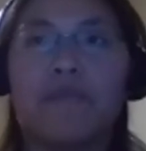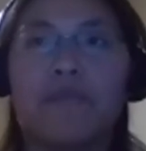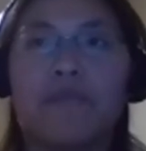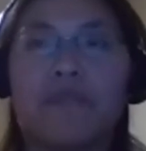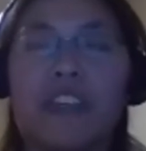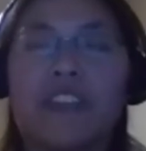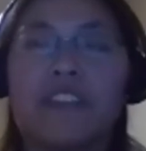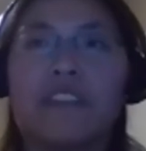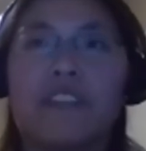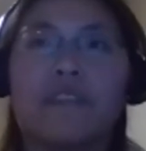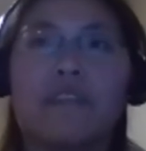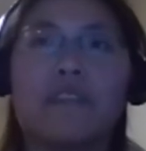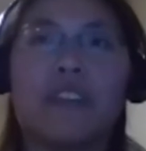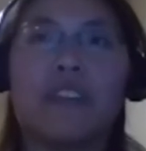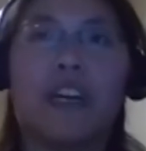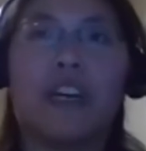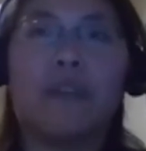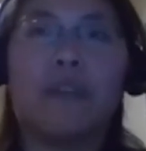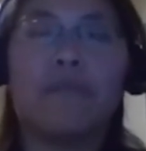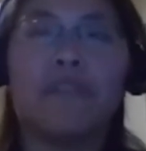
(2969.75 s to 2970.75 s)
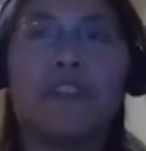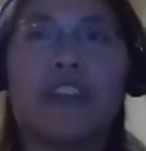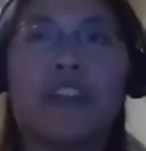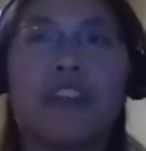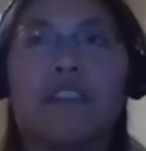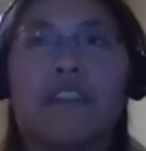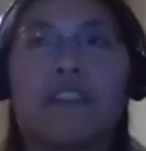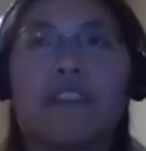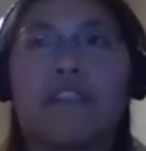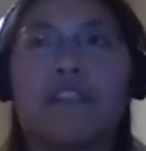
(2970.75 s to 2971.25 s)
it's helpful to
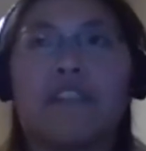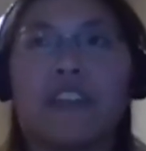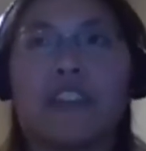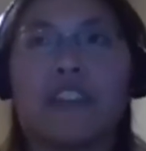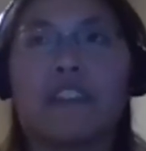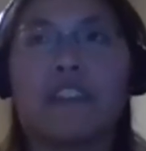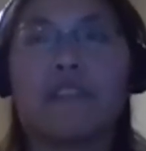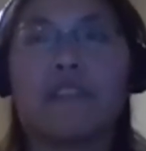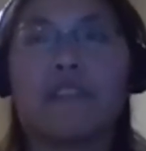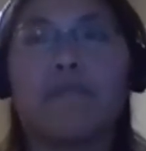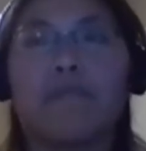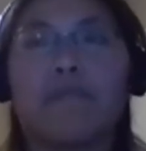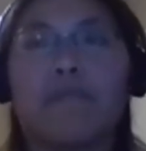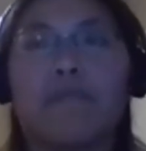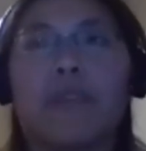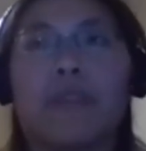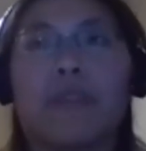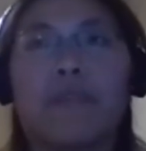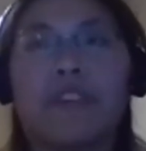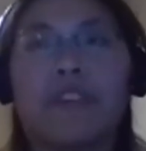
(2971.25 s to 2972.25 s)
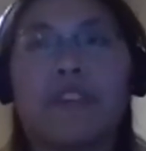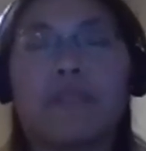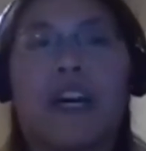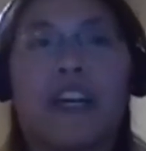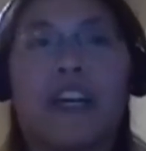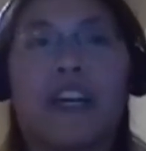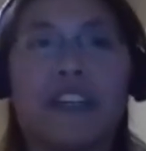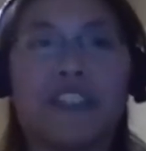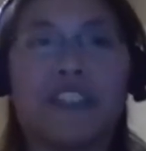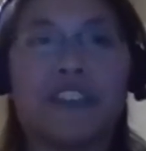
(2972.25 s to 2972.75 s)
have like maybe some higher
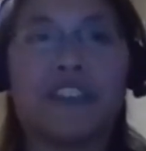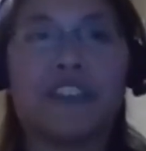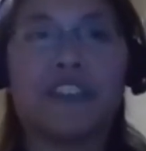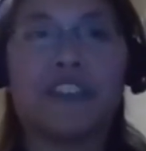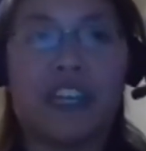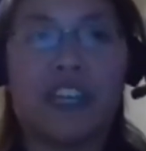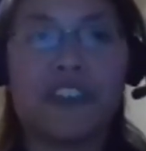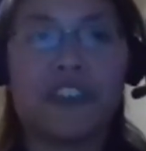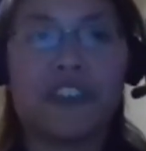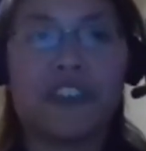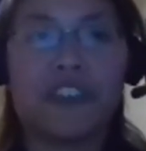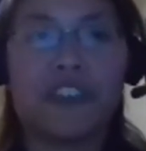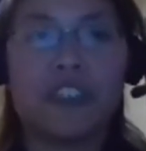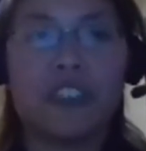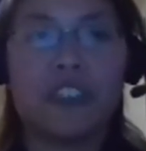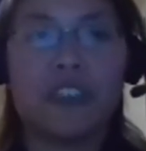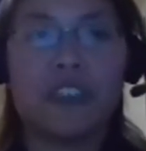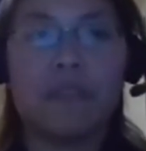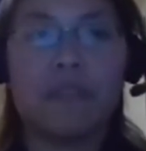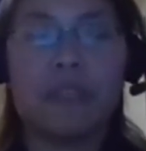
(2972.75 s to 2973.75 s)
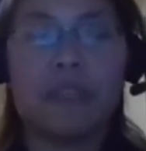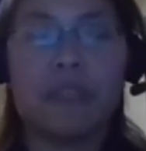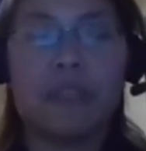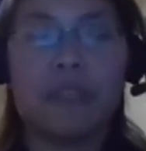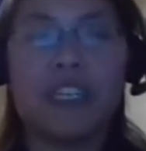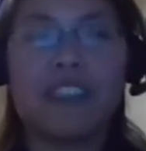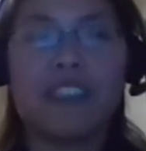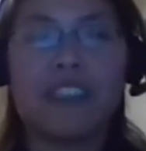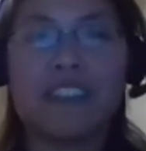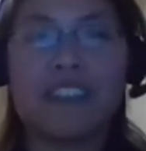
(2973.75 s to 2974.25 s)
education in, but it's not
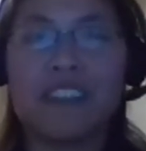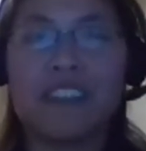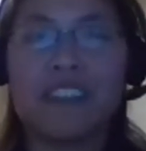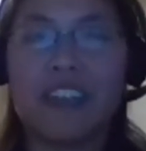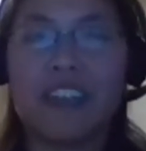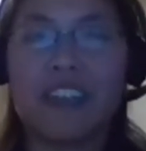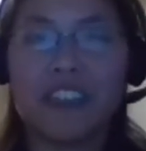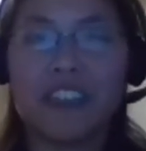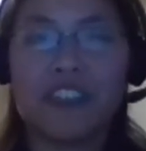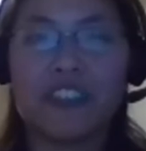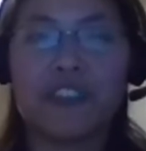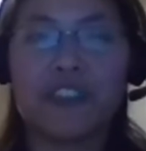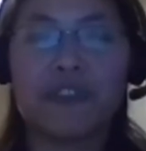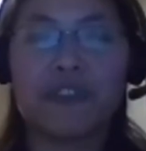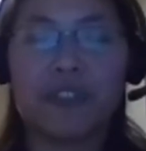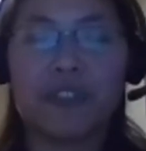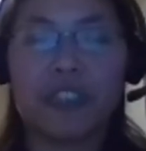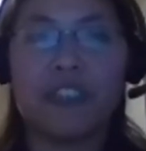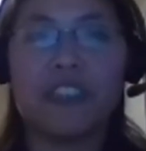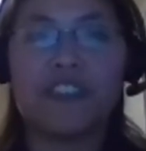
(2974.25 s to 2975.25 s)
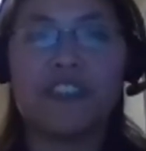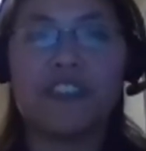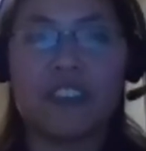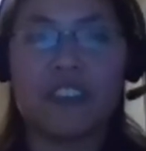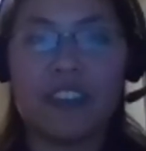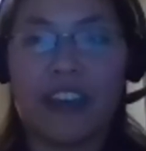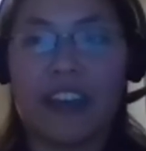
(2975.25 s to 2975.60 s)
strictly just that.